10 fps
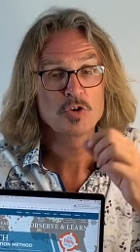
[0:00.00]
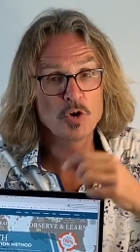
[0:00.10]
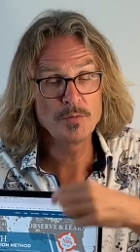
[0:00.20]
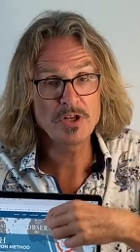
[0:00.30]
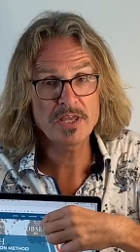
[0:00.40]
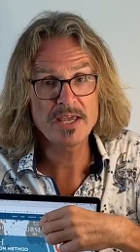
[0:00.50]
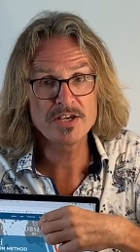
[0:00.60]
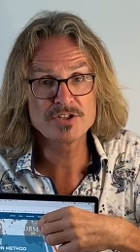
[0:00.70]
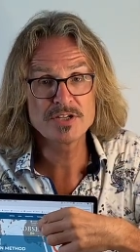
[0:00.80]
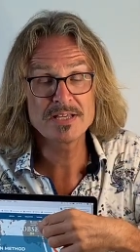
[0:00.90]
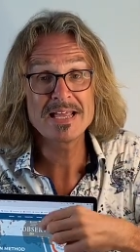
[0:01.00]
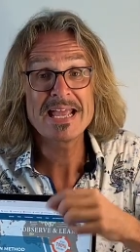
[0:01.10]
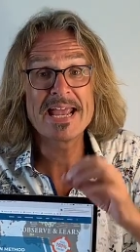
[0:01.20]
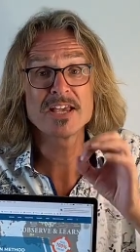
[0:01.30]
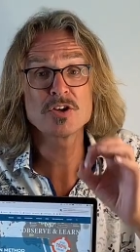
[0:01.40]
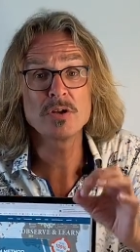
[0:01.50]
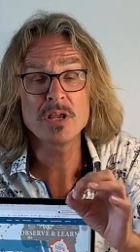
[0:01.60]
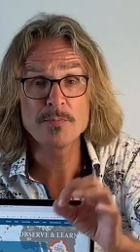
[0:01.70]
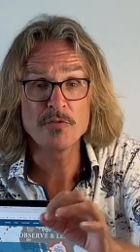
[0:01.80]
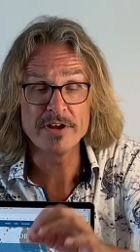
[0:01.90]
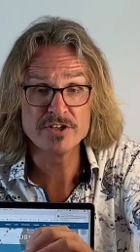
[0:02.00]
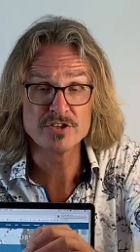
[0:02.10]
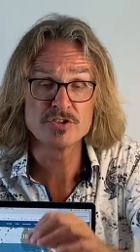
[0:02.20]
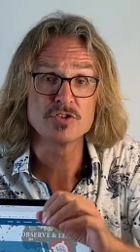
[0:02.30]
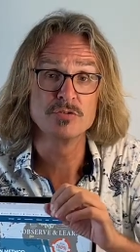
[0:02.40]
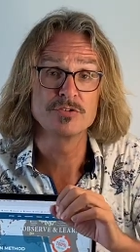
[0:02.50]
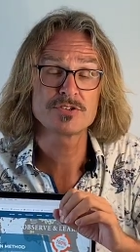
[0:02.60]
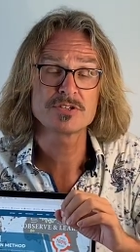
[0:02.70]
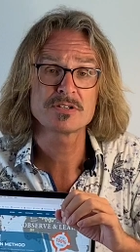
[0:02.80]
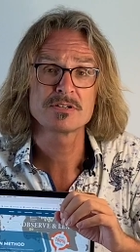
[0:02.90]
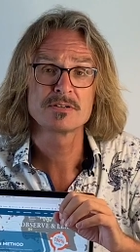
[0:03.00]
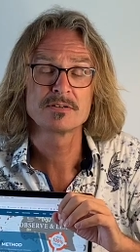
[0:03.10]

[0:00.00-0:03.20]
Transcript: communication and collaboration tools.